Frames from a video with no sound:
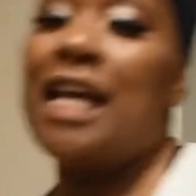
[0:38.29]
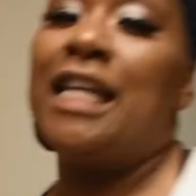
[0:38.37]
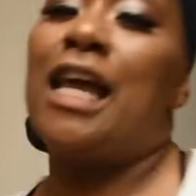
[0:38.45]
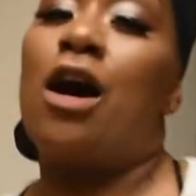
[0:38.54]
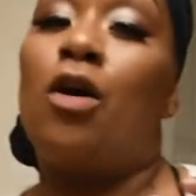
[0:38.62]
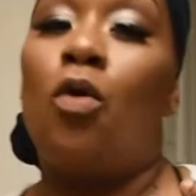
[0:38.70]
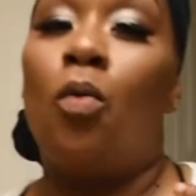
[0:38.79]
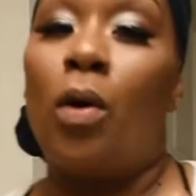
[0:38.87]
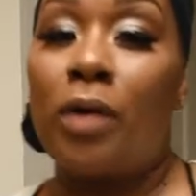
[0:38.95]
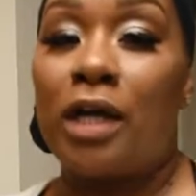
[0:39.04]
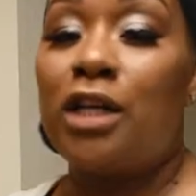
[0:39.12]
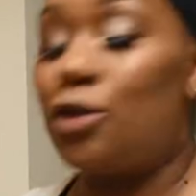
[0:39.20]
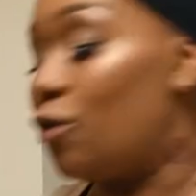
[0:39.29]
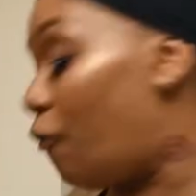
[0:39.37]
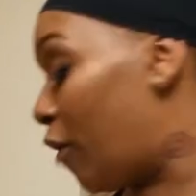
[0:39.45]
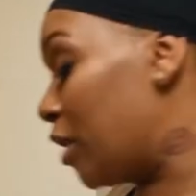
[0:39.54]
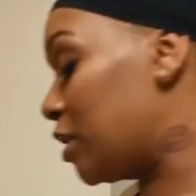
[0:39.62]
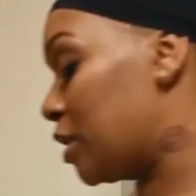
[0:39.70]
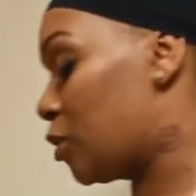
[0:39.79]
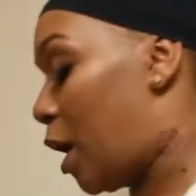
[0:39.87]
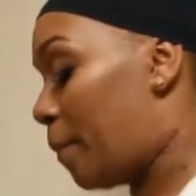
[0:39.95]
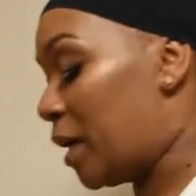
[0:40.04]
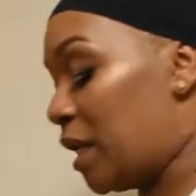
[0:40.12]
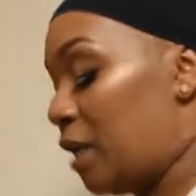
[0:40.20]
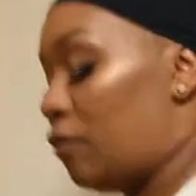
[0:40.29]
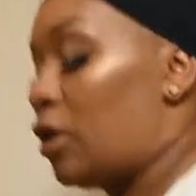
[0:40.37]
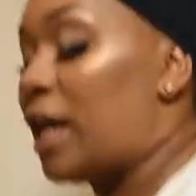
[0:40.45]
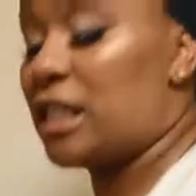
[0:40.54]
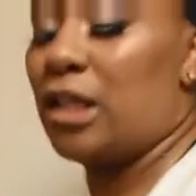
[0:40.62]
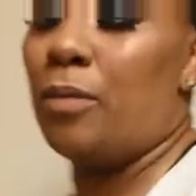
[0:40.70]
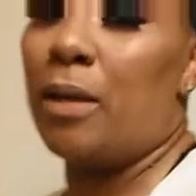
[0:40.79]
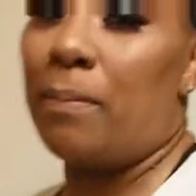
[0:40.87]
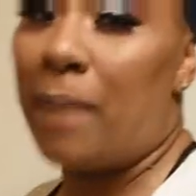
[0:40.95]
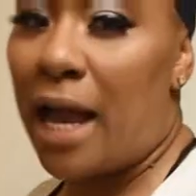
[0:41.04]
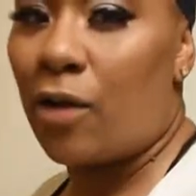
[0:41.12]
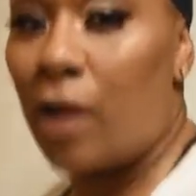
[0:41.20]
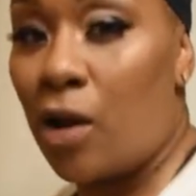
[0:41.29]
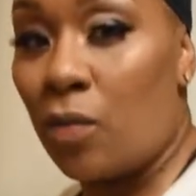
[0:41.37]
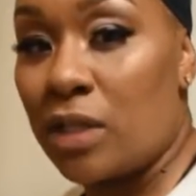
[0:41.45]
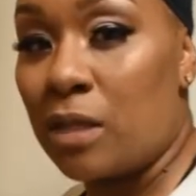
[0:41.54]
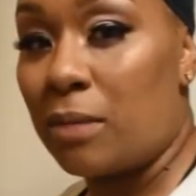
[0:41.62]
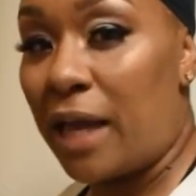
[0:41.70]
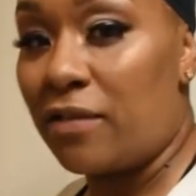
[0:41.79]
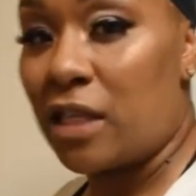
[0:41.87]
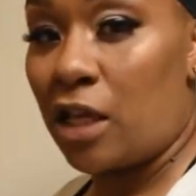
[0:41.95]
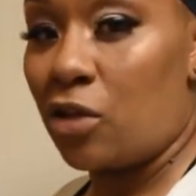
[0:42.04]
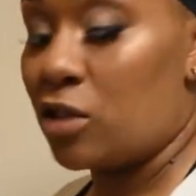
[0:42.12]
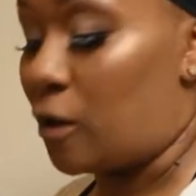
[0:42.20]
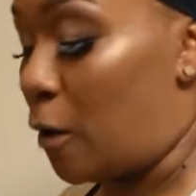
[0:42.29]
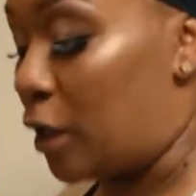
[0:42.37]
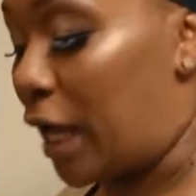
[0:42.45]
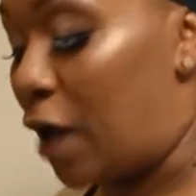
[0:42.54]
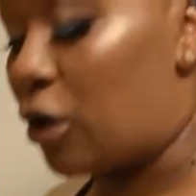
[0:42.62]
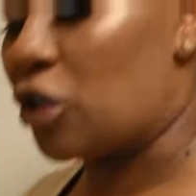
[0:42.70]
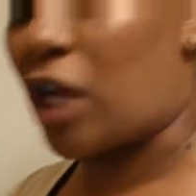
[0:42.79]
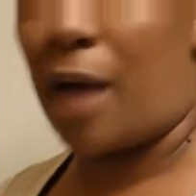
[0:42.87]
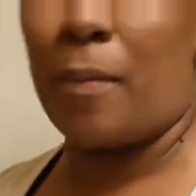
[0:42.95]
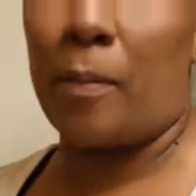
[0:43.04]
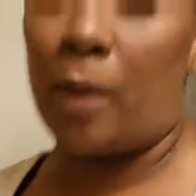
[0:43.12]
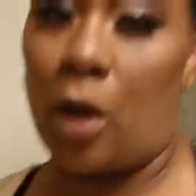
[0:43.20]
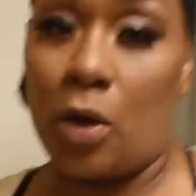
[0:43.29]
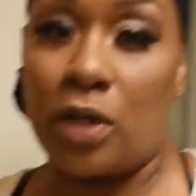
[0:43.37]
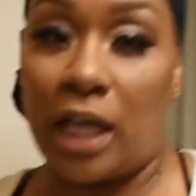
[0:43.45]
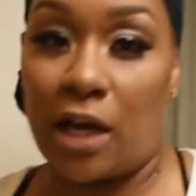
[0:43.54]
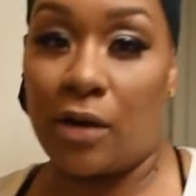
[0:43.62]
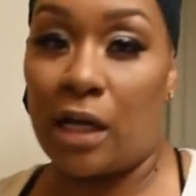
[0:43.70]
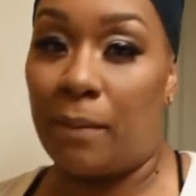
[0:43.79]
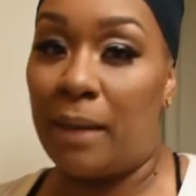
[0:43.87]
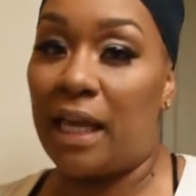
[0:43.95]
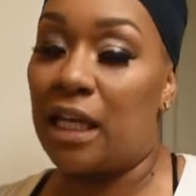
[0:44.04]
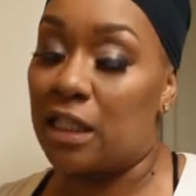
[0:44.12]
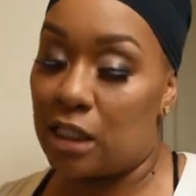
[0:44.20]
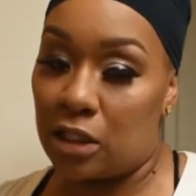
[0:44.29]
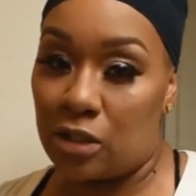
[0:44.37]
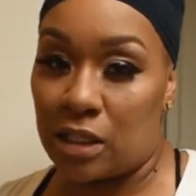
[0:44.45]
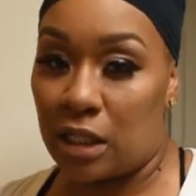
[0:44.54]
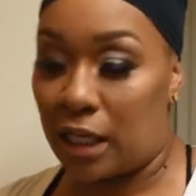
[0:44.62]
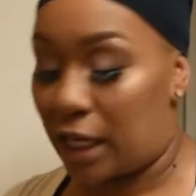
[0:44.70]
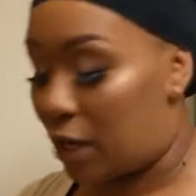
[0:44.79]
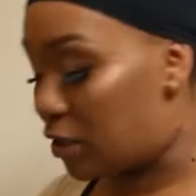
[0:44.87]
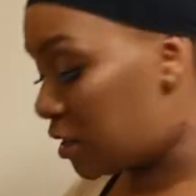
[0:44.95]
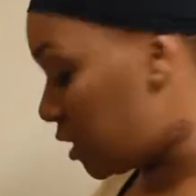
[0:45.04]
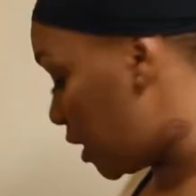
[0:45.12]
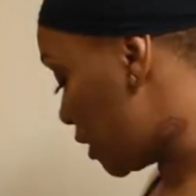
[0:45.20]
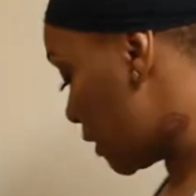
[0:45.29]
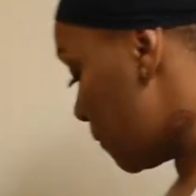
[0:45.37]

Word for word: Now, what we're gonna do first is I'm gonna give you guys a little bit background with some knife skills on how to chop up a whole carrot and make it into little carrot sticks.